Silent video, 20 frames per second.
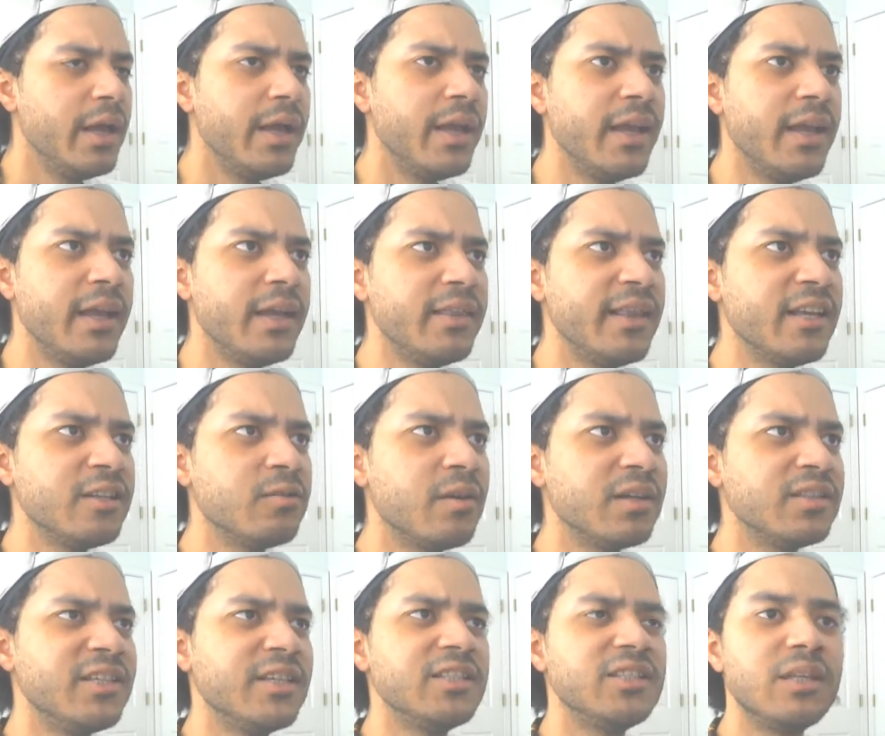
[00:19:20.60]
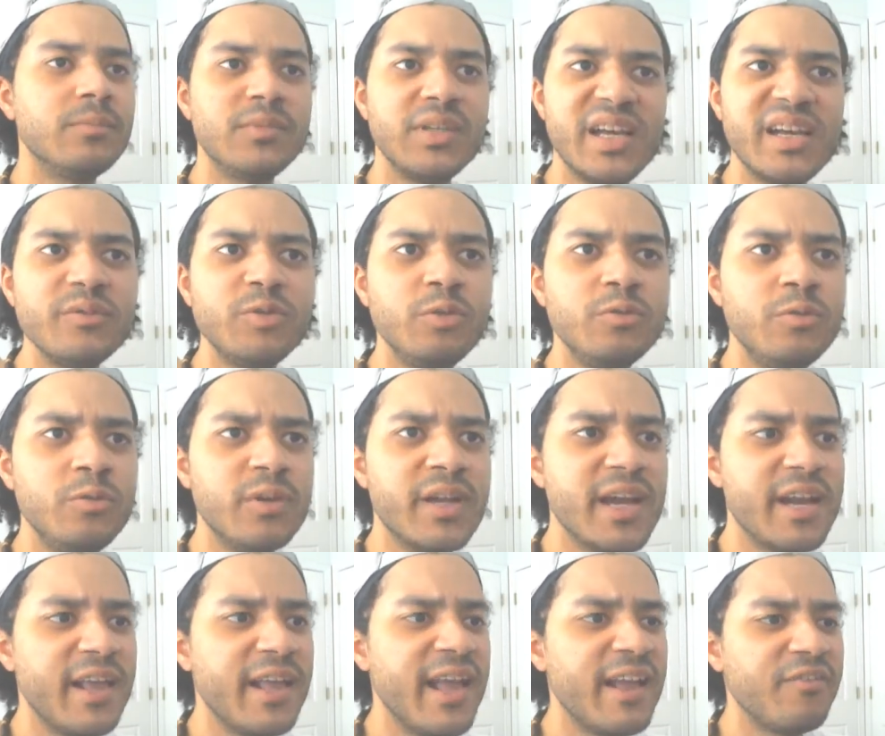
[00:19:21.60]
And that's why I said sometimes you do
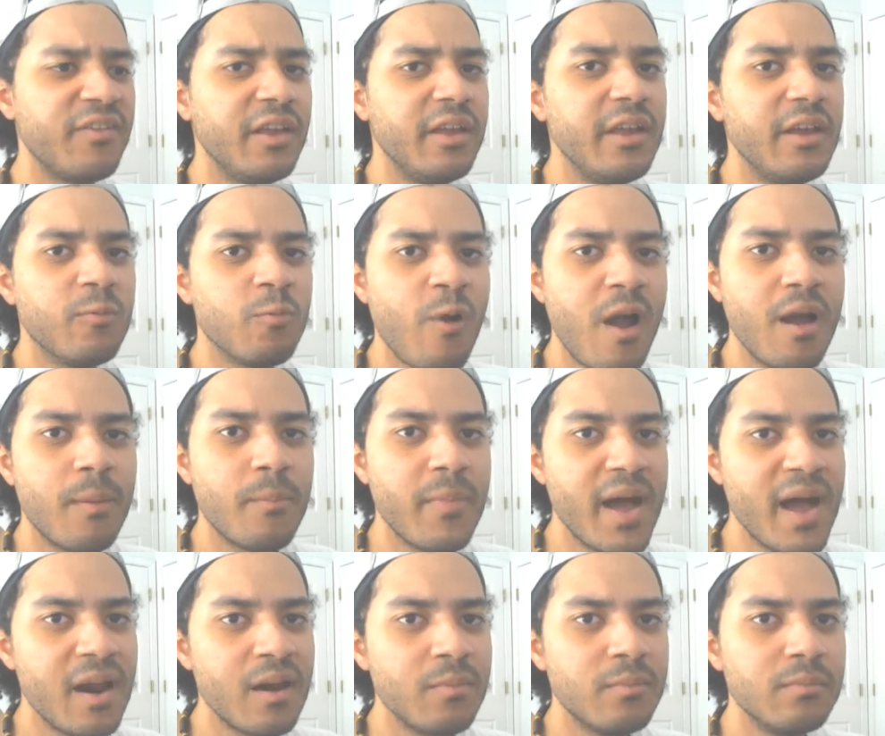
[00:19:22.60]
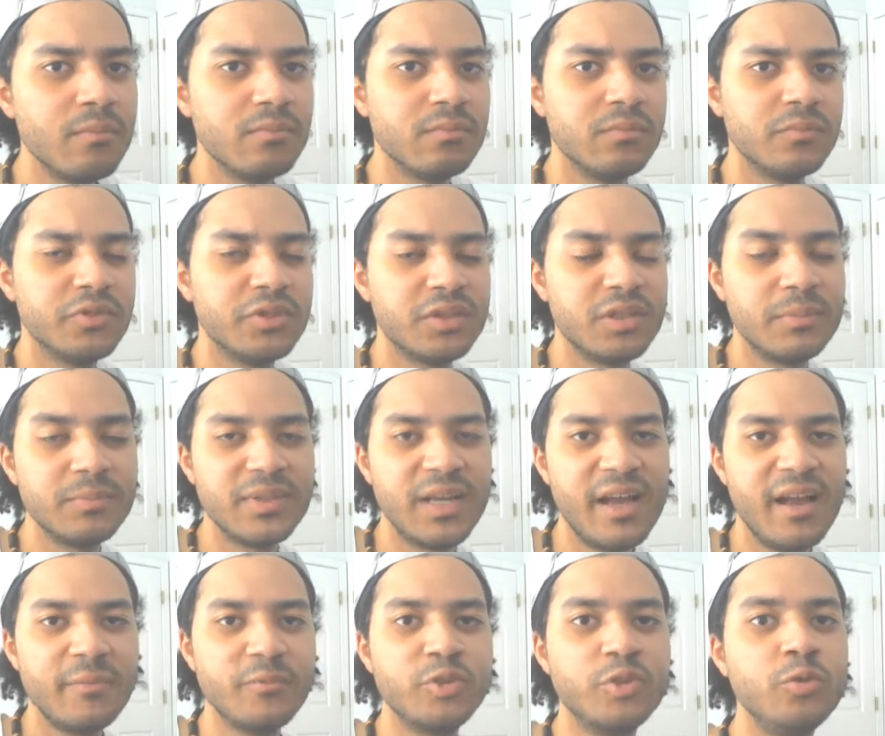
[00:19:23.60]
kind of have to hit rock bottom
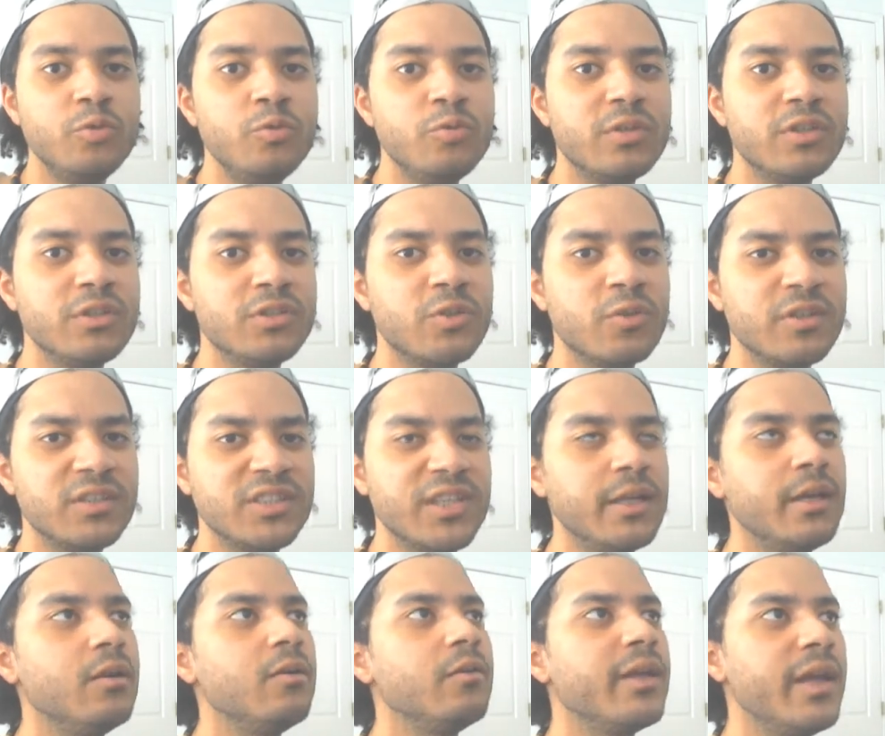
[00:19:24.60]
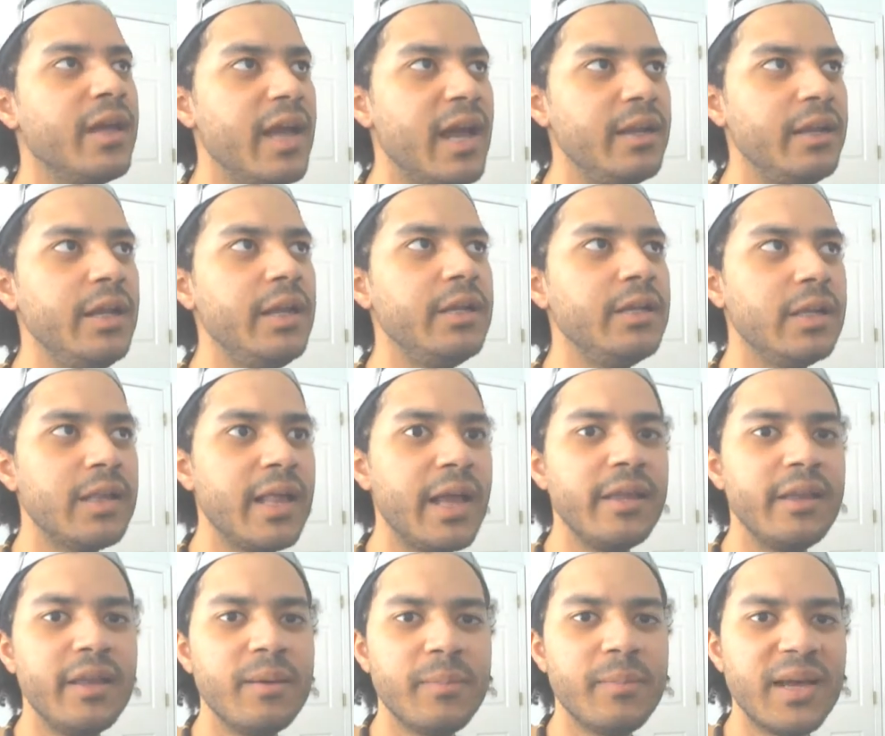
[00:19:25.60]
sometimes to sort of say, okay, I need to,
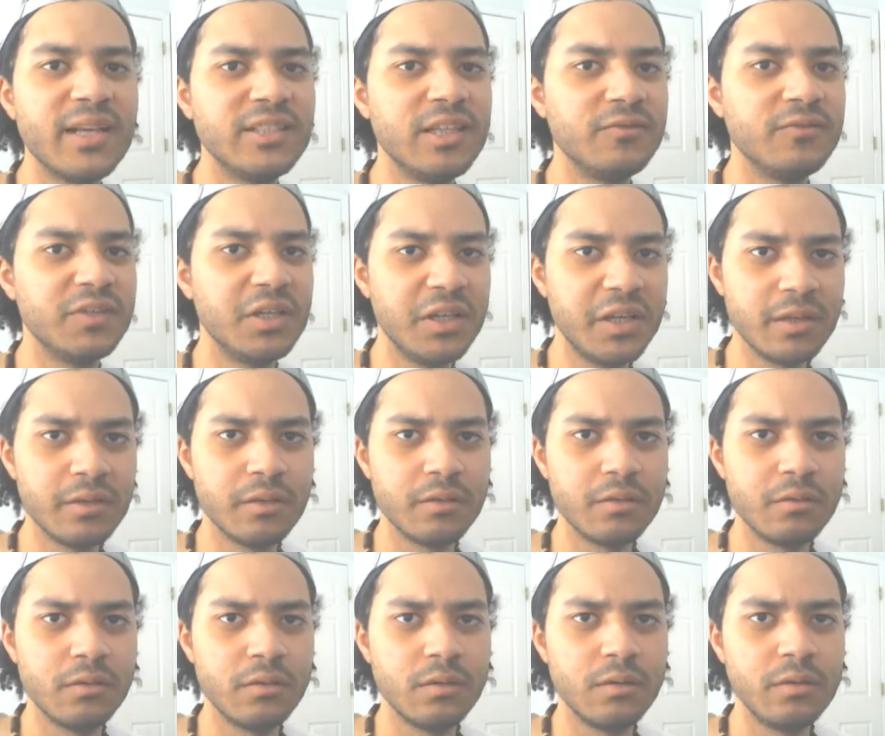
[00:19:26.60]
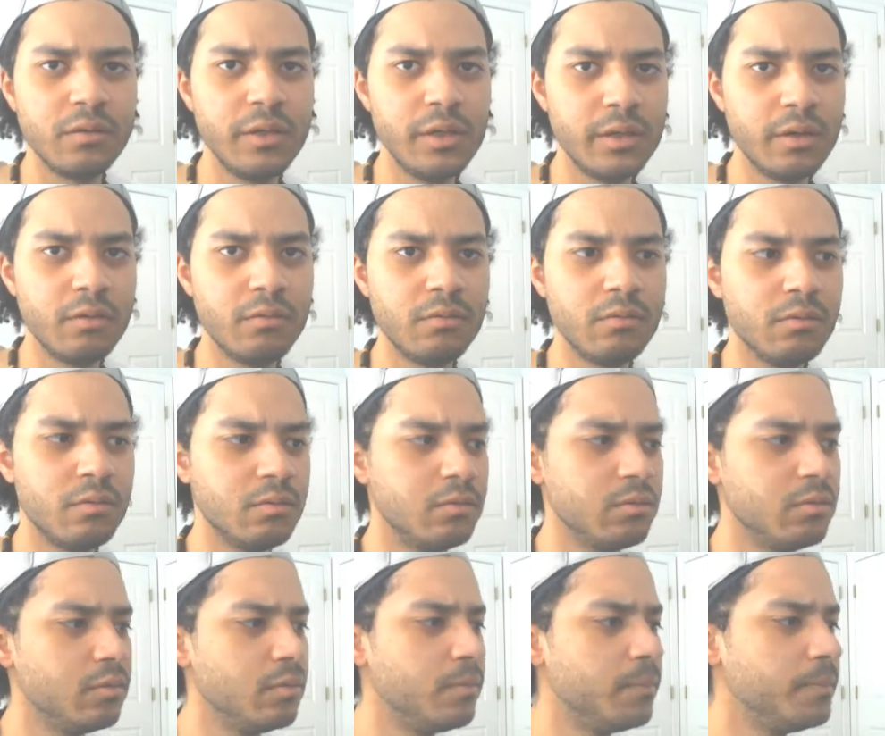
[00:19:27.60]
like, get myself together, you know?
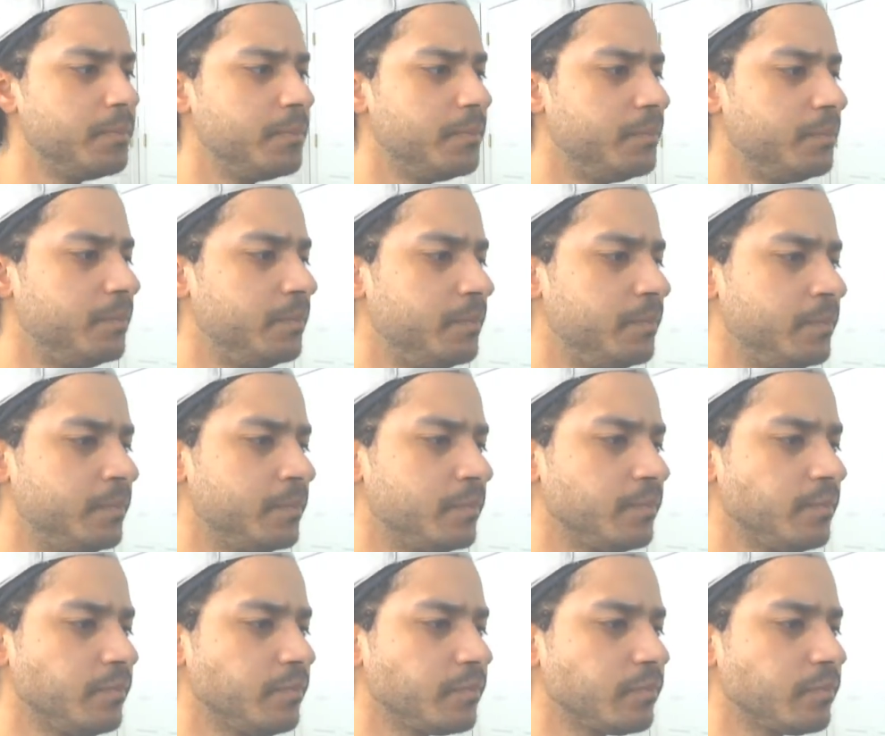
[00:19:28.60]
And